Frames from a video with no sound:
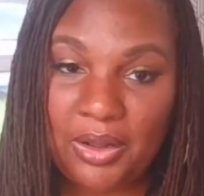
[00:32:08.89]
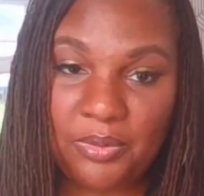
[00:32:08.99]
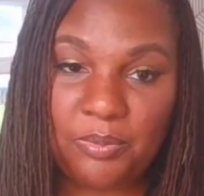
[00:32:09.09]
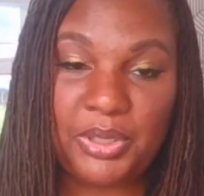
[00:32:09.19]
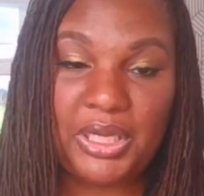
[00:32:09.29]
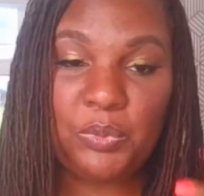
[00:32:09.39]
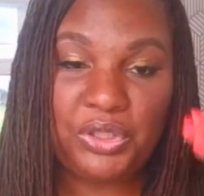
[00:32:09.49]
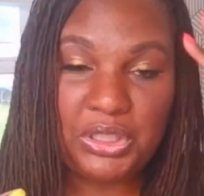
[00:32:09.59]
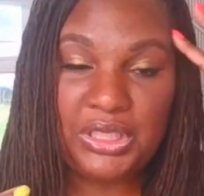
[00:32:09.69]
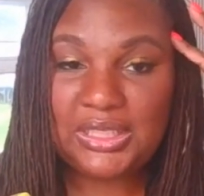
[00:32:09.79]
But when it
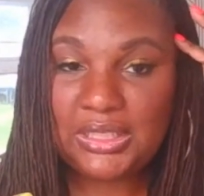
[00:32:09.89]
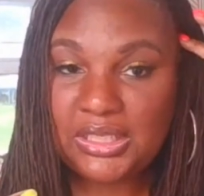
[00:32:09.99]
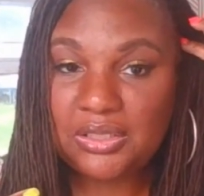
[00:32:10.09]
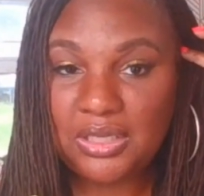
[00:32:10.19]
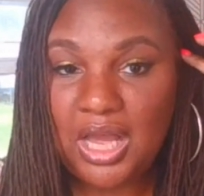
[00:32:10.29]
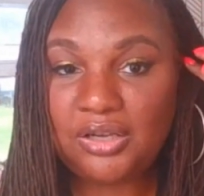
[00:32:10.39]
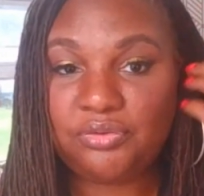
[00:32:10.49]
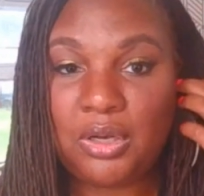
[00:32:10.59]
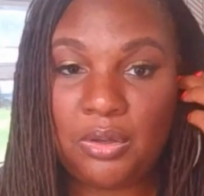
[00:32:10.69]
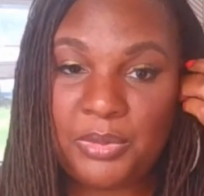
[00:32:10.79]
gets into the lock
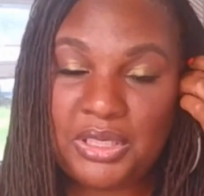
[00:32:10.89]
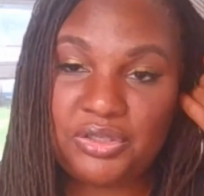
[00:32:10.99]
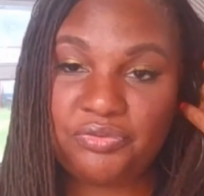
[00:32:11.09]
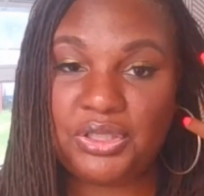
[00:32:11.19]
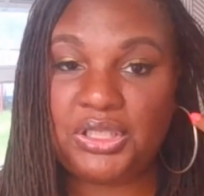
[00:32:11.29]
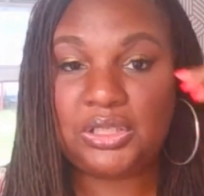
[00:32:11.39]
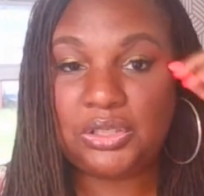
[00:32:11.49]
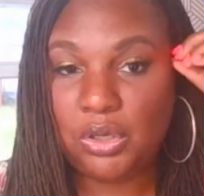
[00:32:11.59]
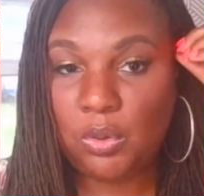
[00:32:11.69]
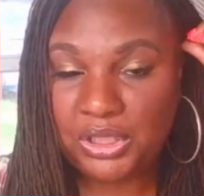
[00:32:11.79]
realm, it is really good to
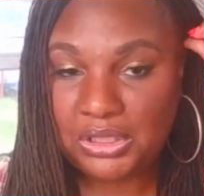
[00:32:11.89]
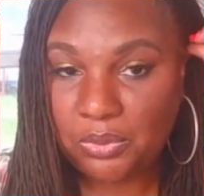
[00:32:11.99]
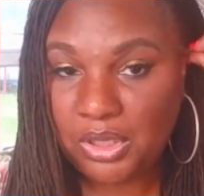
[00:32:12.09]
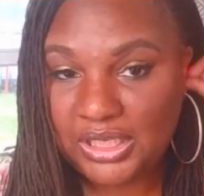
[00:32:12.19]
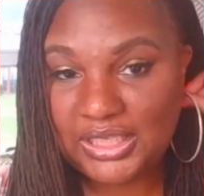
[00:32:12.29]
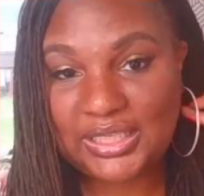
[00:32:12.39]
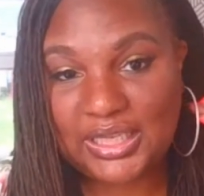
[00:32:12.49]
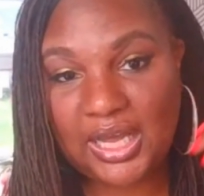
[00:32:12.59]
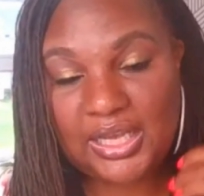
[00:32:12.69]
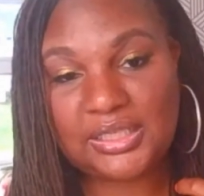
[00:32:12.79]
know when it's on this
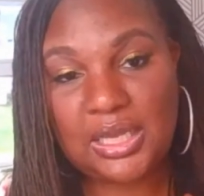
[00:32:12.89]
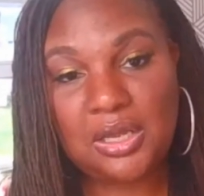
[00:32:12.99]
size